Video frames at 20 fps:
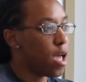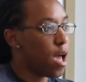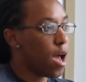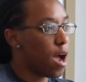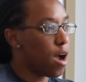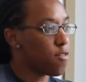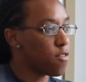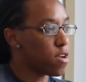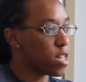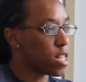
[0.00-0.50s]

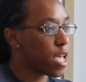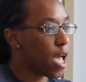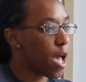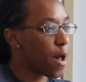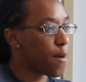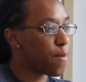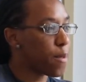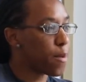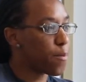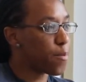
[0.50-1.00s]
I really
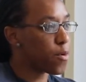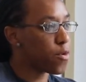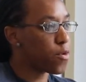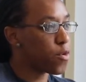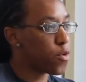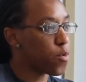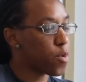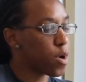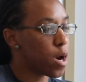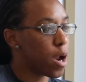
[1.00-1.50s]
had people
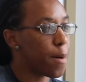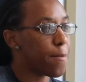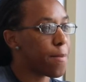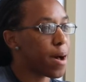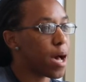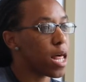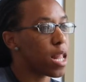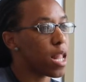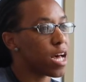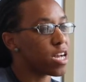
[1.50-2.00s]
who were not
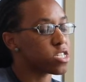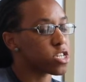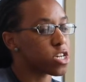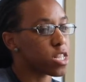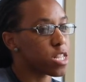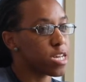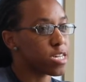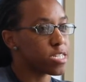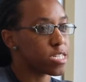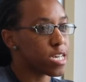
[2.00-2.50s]

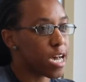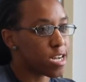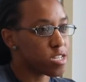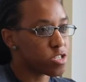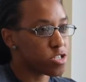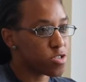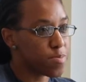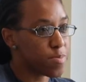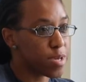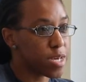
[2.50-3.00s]
biologically
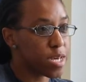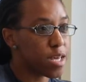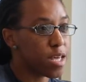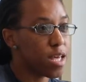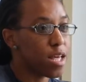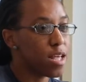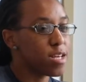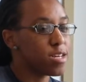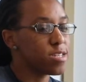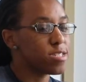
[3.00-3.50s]
attached to me
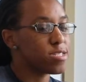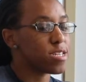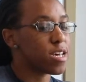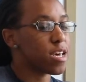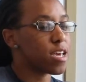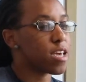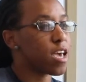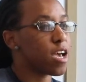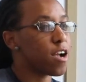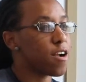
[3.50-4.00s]

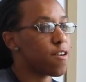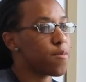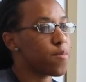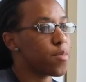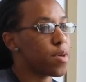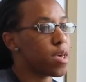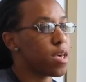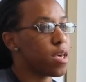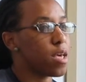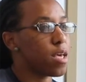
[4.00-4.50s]
take care of
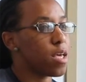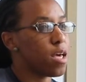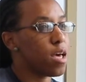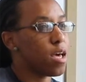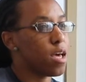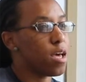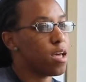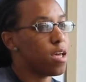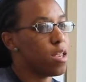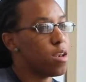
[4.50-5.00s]
me
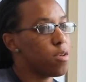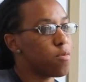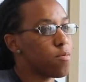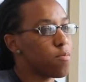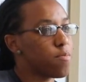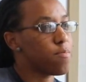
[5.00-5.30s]
in